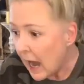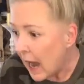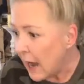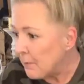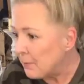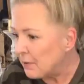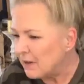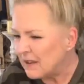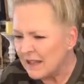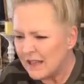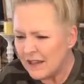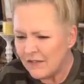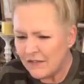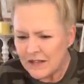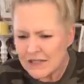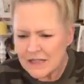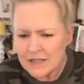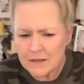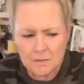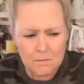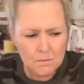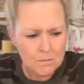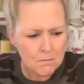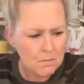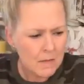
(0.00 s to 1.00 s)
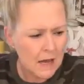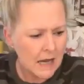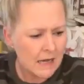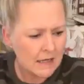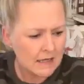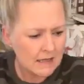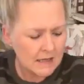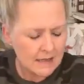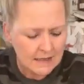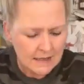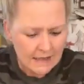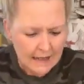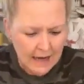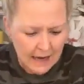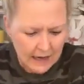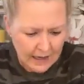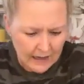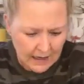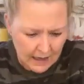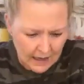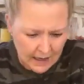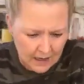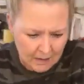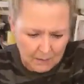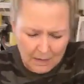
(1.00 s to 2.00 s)
I believe it's May
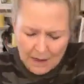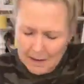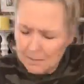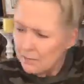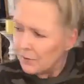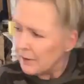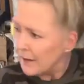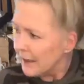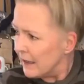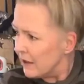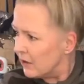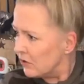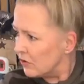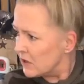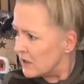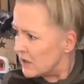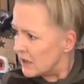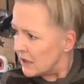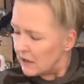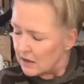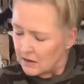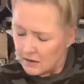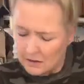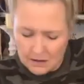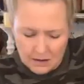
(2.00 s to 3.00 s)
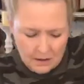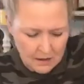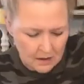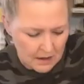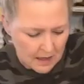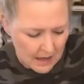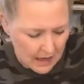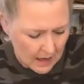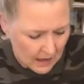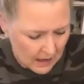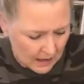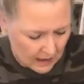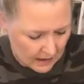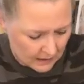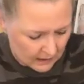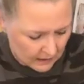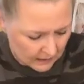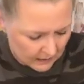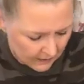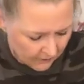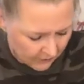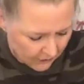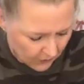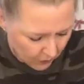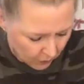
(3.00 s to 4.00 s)
2nd. My planner is in the
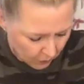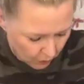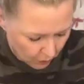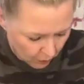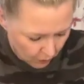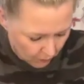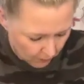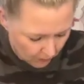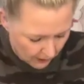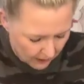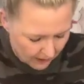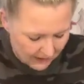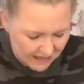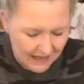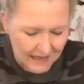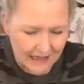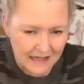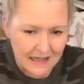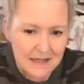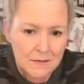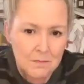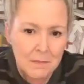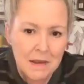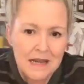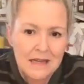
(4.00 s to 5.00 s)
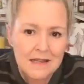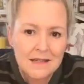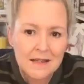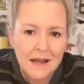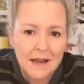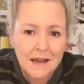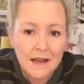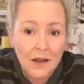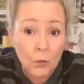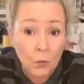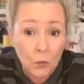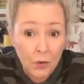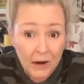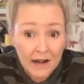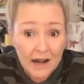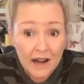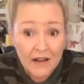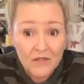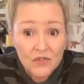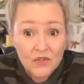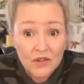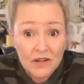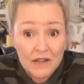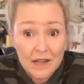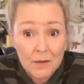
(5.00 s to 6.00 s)
living room. I think it's May 2nd, right
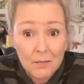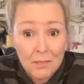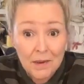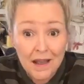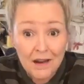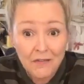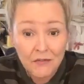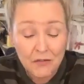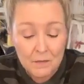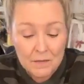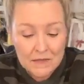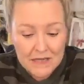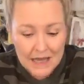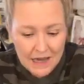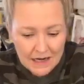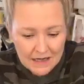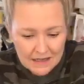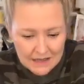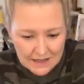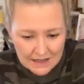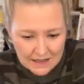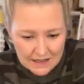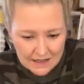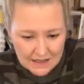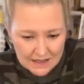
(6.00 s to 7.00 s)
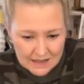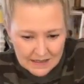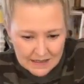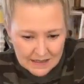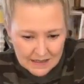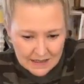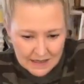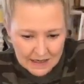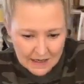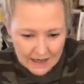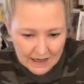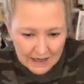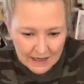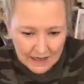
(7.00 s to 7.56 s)
after I get back from Texas.